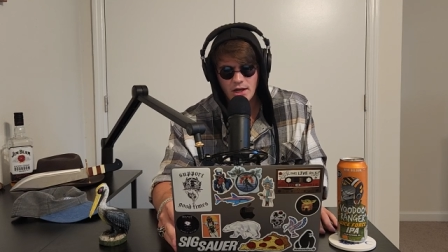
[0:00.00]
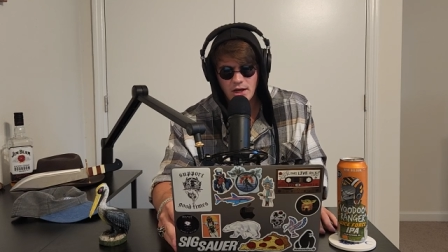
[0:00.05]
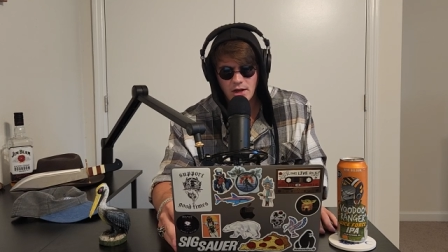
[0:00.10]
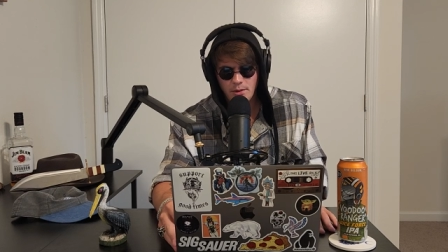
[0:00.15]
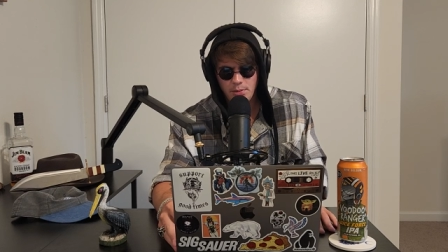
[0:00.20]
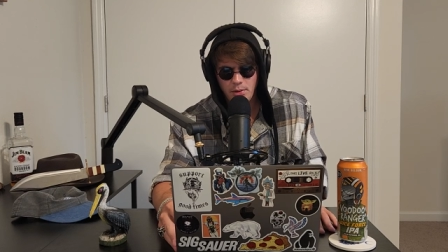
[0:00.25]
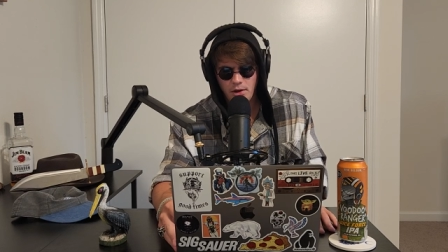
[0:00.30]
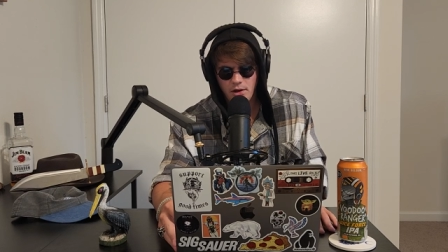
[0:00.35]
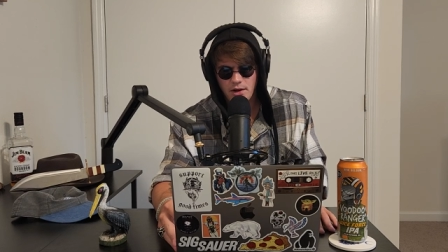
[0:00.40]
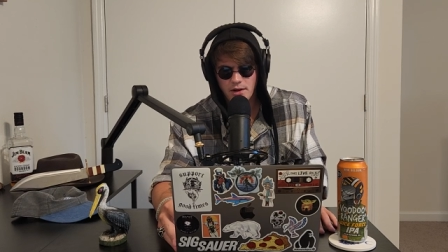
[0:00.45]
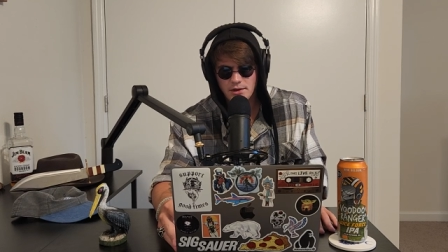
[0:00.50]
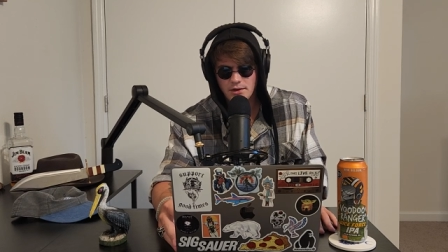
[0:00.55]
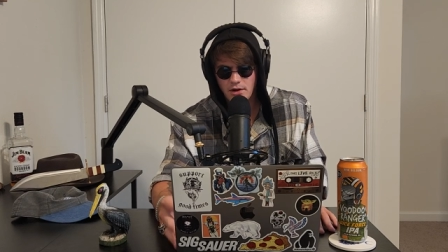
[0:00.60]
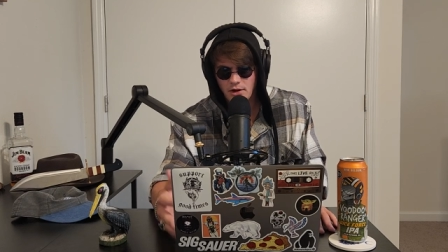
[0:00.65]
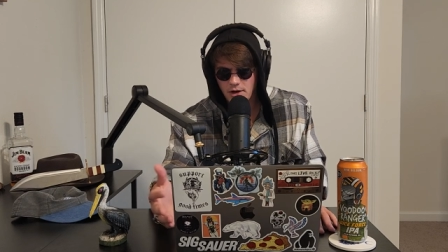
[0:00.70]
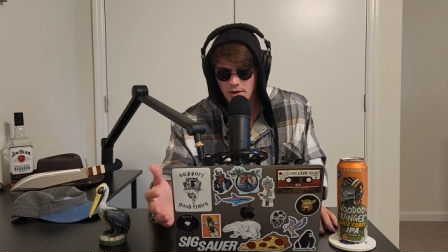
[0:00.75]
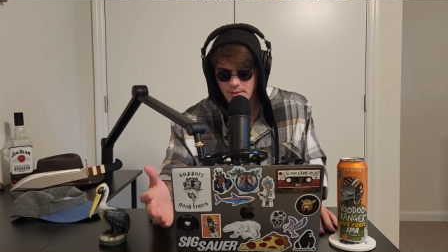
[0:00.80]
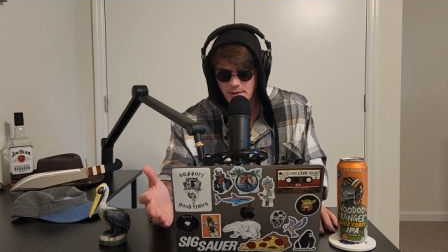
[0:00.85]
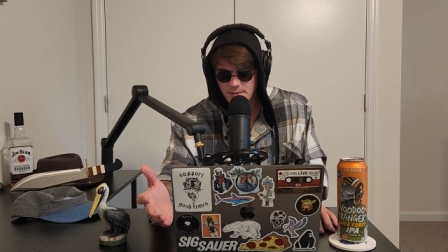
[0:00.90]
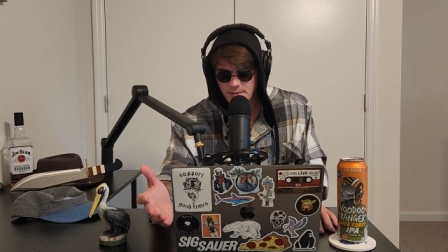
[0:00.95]
upon
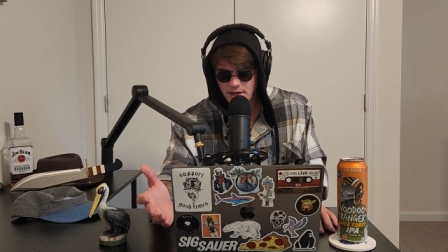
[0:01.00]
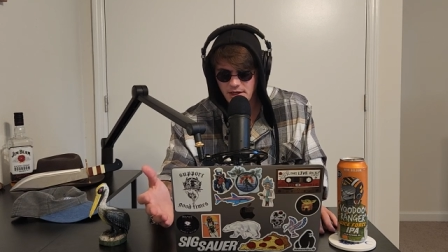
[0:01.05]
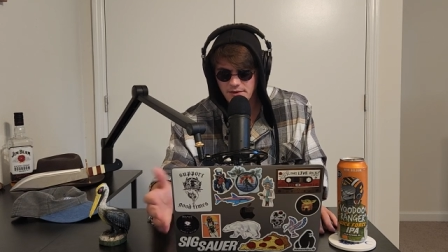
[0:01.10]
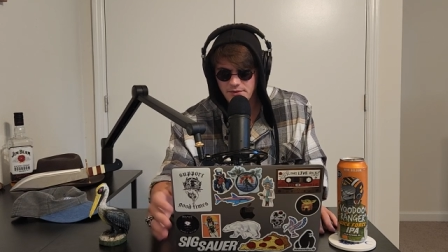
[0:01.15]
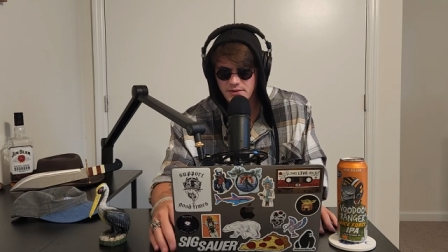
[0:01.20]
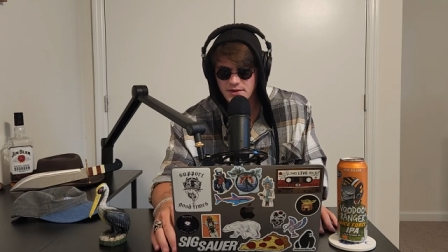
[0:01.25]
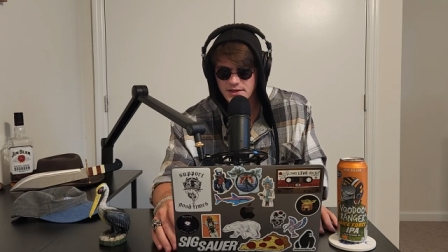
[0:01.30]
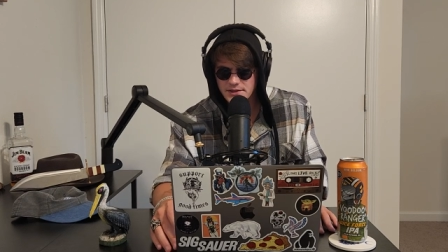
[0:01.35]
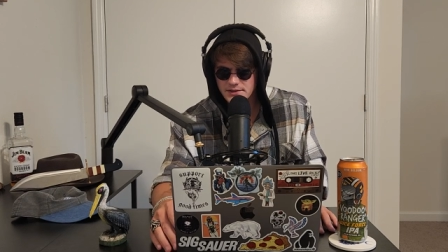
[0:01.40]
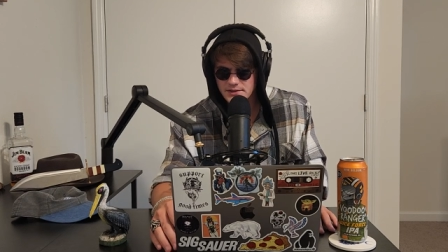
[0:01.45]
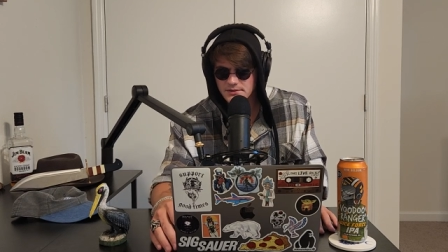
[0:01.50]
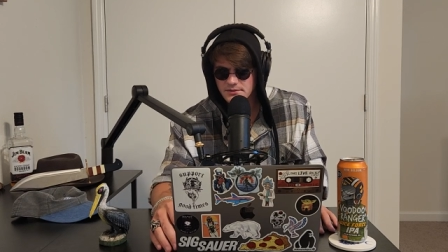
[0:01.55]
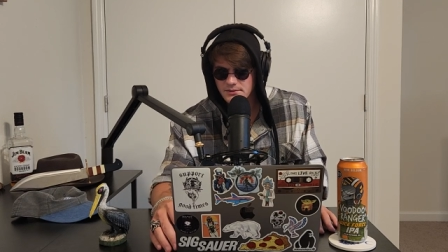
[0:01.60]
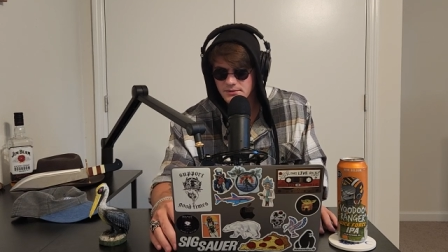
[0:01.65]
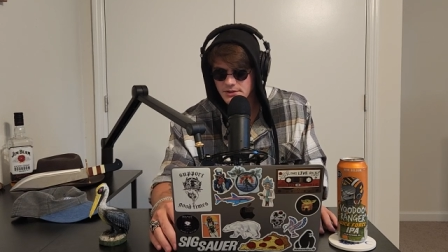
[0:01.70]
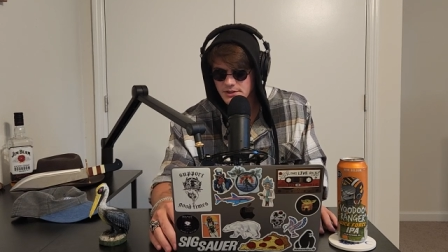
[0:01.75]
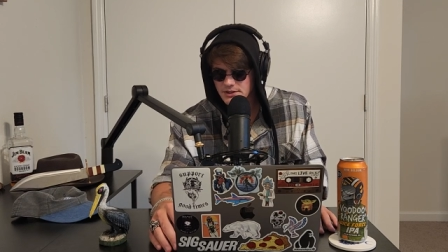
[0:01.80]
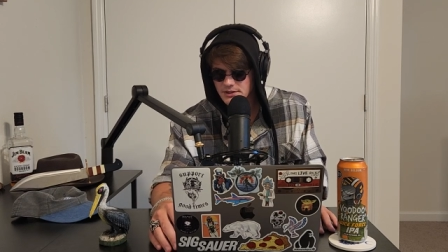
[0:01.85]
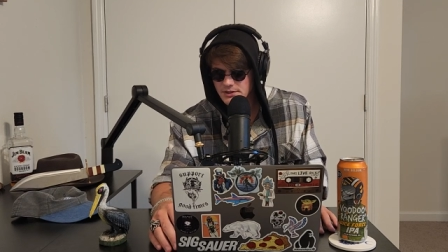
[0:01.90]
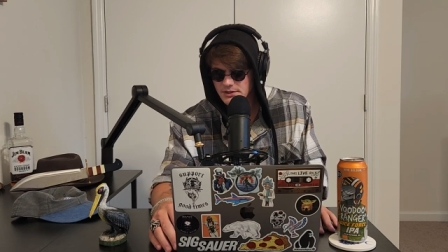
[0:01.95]
Army
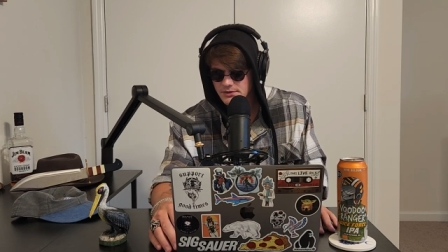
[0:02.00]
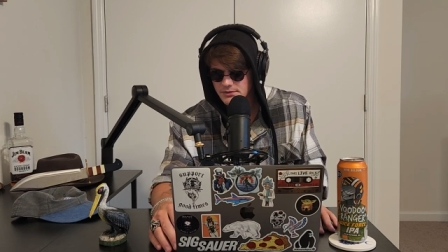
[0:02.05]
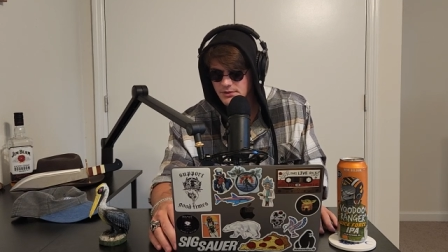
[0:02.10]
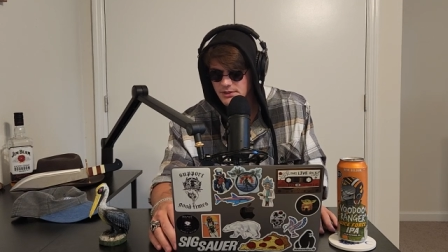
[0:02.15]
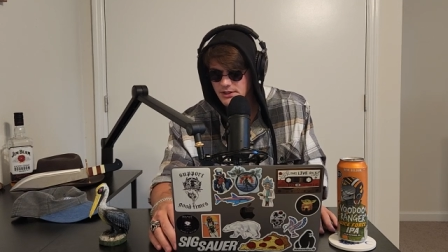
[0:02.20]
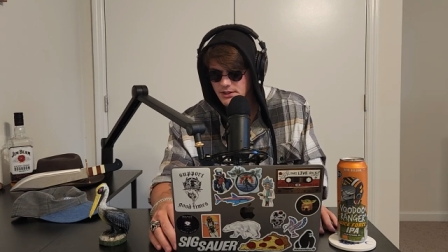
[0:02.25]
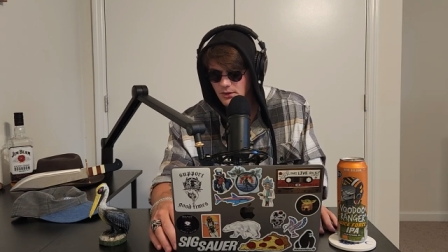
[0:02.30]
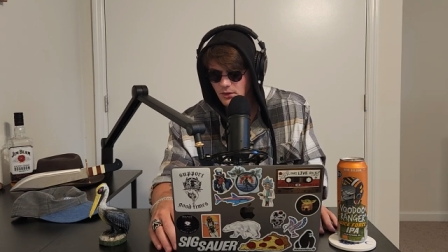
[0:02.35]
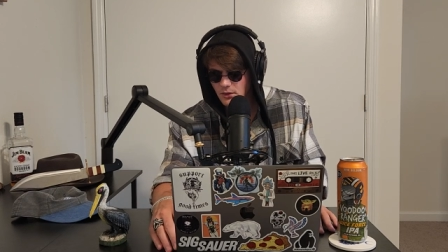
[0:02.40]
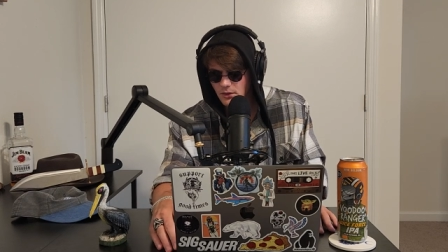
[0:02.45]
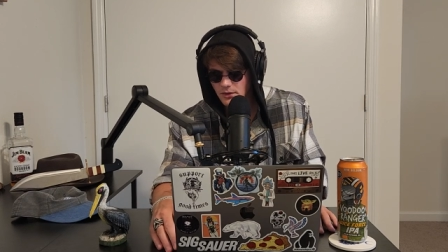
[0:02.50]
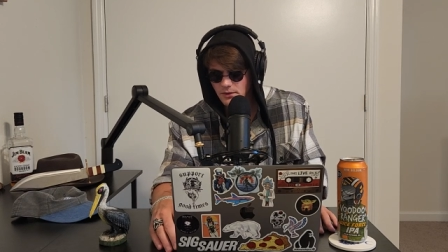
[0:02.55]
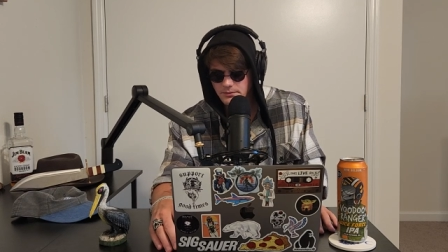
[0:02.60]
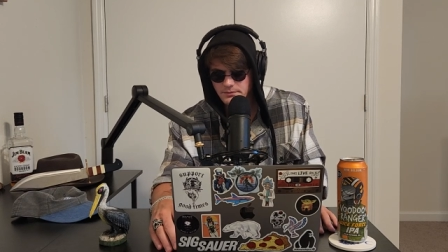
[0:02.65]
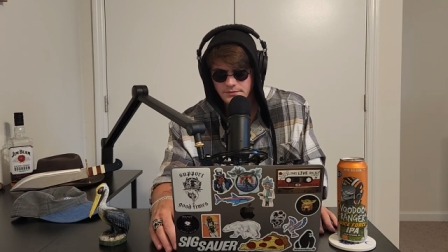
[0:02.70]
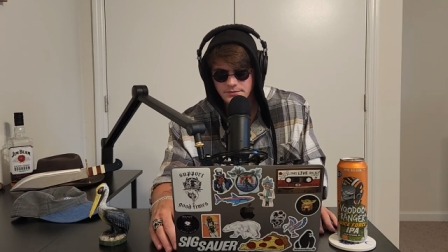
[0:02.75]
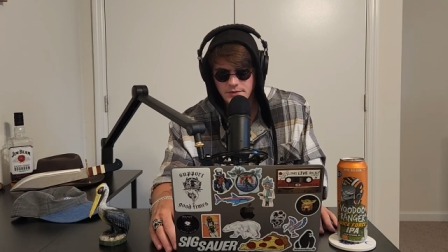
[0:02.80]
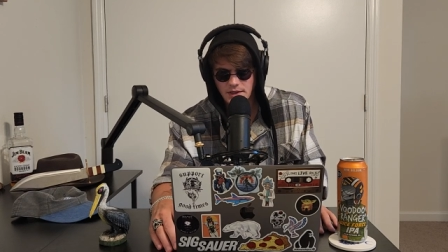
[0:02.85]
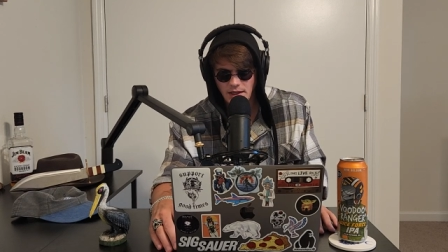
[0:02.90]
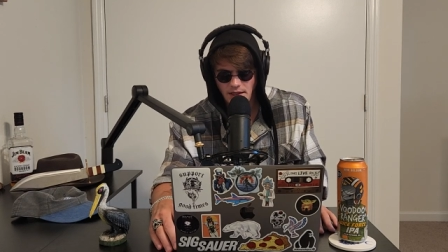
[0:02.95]
benefits, which is really
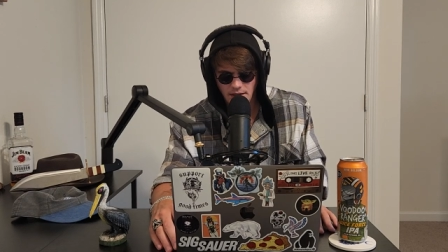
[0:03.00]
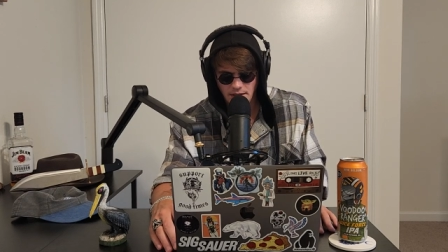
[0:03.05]
cool.